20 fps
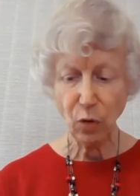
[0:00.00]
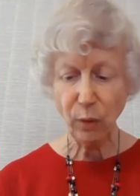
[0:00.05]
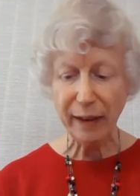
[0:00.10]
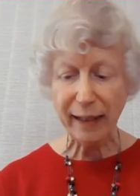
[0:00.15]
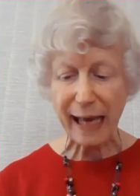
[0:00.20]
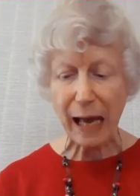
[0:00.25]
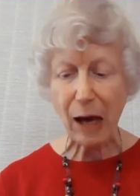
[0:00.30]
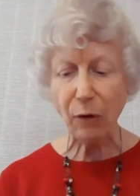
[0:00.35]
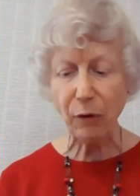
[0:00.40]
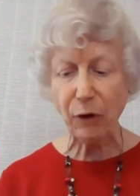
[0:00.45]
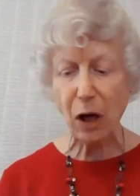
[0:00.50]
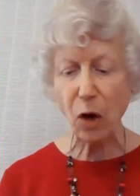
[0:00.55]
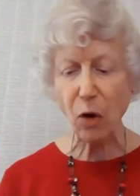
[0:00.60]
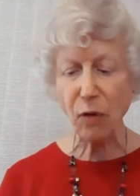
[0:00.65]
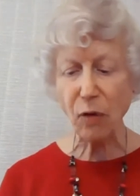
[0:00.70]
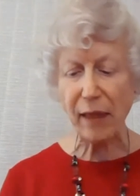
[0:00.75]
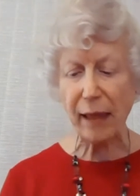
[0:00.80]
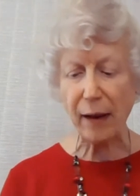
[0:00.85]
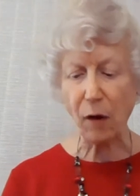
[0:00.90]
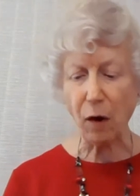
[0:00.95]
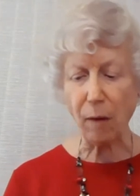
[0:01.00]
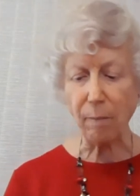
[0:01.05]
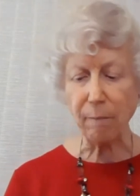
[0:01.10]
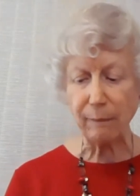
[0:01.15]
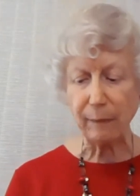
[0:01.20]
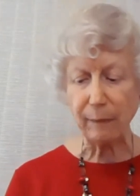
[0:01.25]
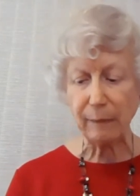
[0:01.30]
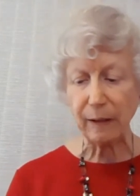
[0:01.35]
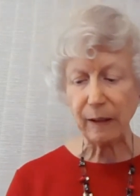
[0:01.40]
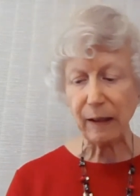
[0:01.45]
We now know that
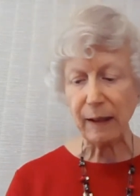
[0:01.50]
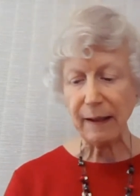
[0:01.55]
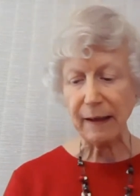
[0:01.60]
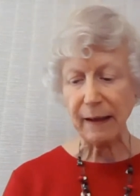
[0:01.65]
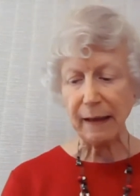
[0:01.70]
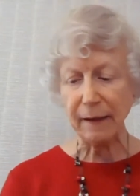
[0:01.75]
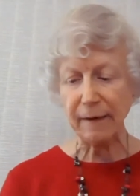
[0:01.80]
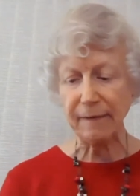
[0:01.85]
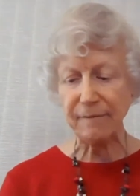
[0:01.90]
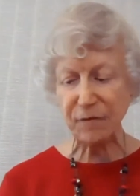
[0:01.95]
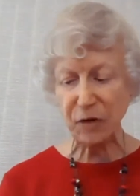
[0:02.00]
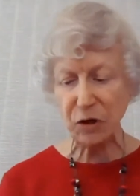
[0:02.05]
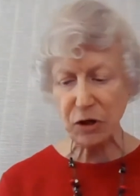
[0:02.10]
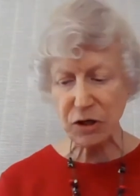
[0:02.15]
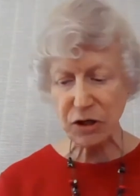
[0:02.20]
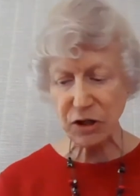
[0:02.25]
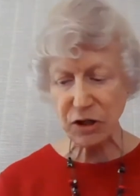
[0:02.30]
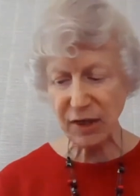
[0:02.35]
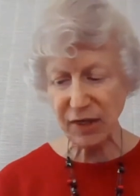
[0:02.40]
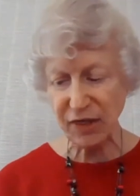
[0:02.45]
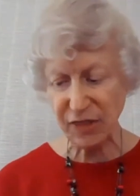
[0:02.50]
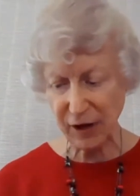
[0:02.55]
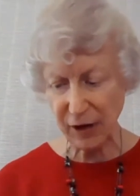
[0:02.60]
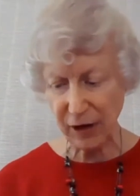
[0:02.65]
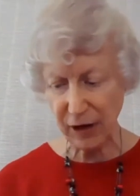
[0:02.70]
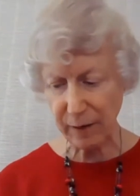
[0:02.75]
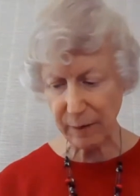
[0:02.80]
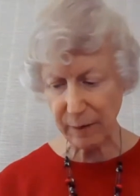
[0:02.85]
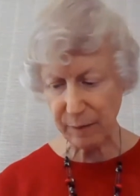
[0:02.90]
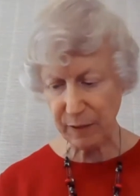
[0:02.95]
conversion
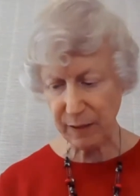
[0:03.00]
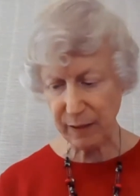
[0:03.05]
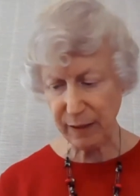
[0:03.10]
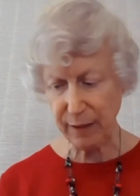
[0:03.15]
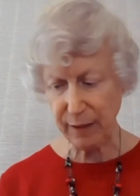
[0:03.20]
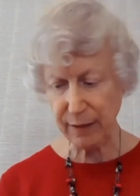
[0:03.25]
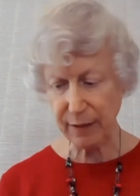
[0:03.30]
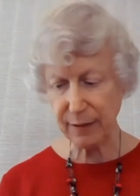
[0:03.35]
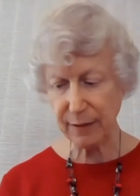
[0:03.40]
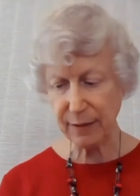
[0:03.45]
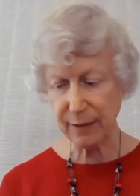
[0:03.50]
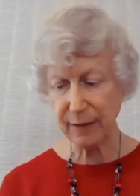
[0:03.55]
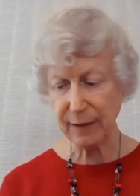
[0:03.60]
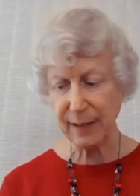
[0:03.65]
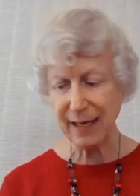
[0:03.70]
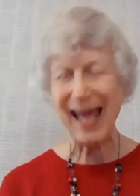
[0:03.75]
therapies